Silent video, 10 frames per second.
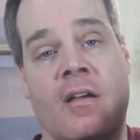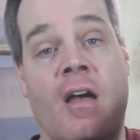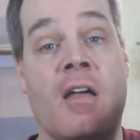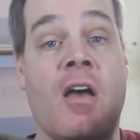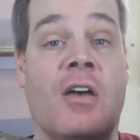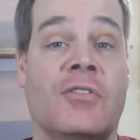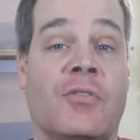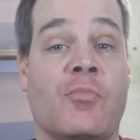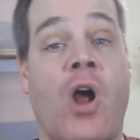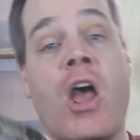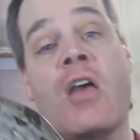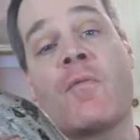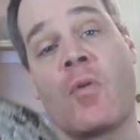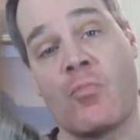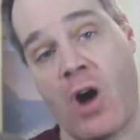Hi guys, Brian
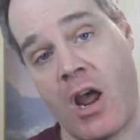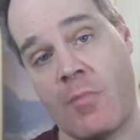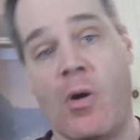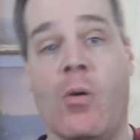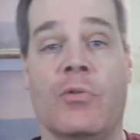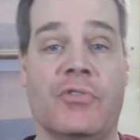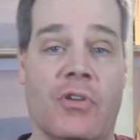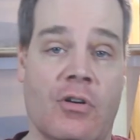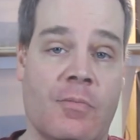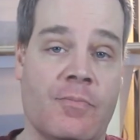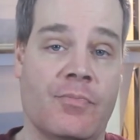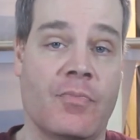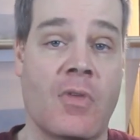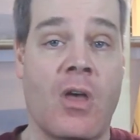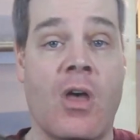from Brian Boas here.
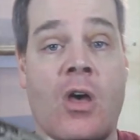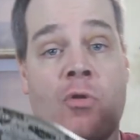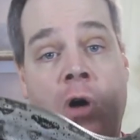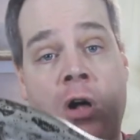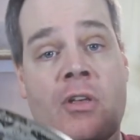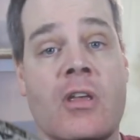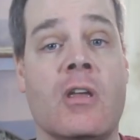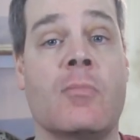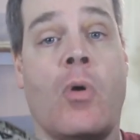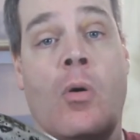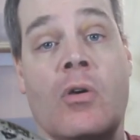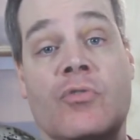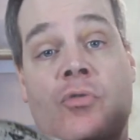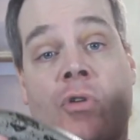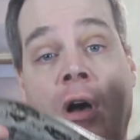Coral Key
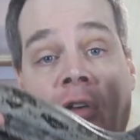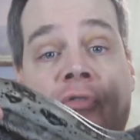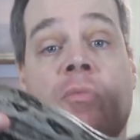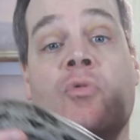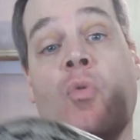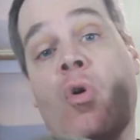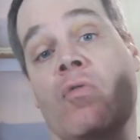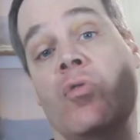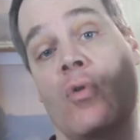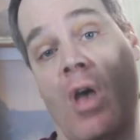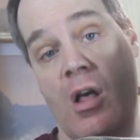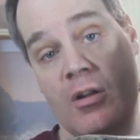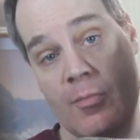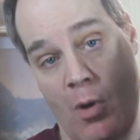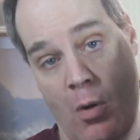boas are an awesome dwarf
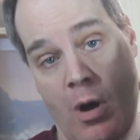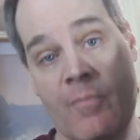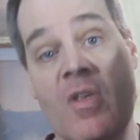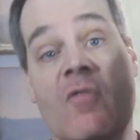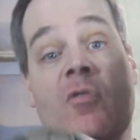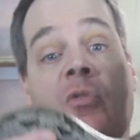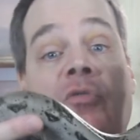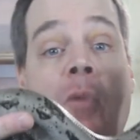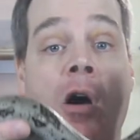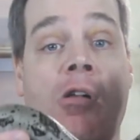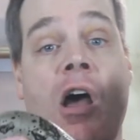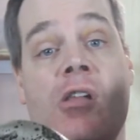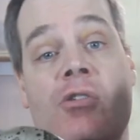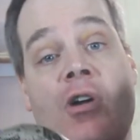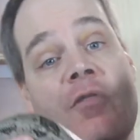locality boa from a small
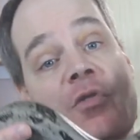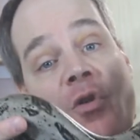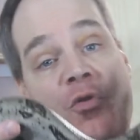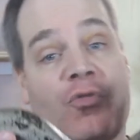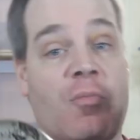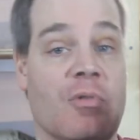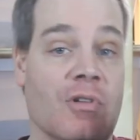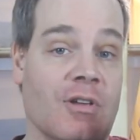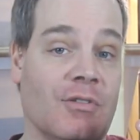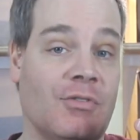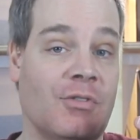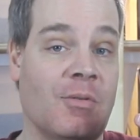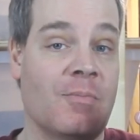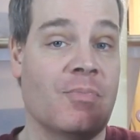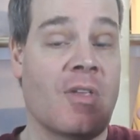island off the coast of Belize.
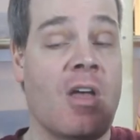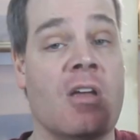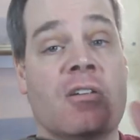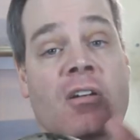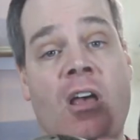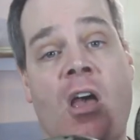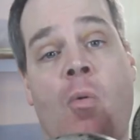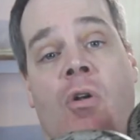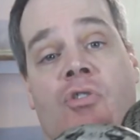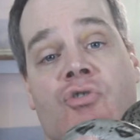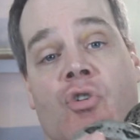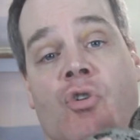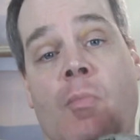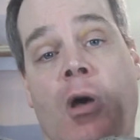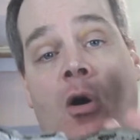Today I want to show
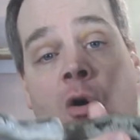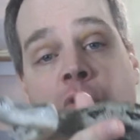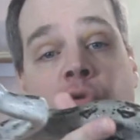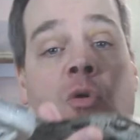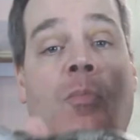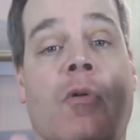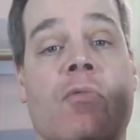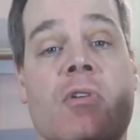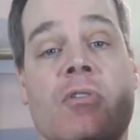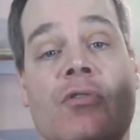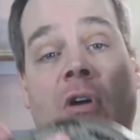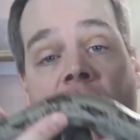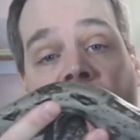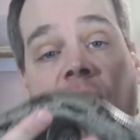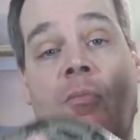you my whole group of these
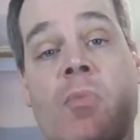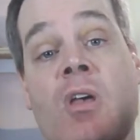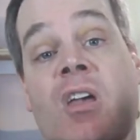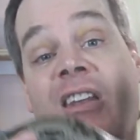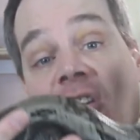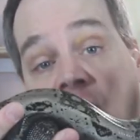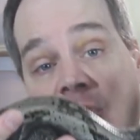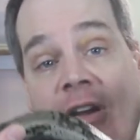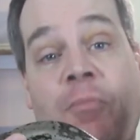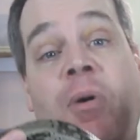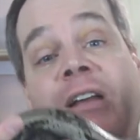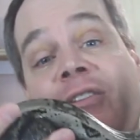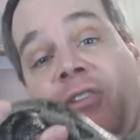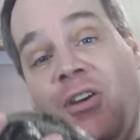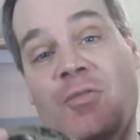awesome, endearing,
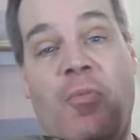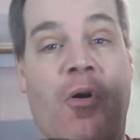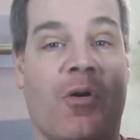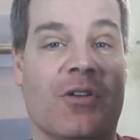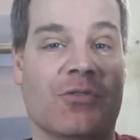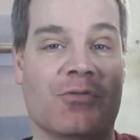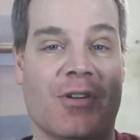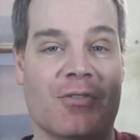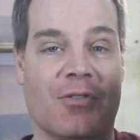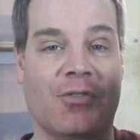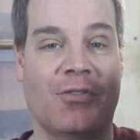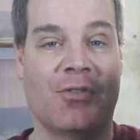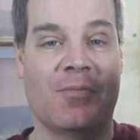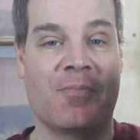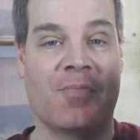pint-sized boa constrictors.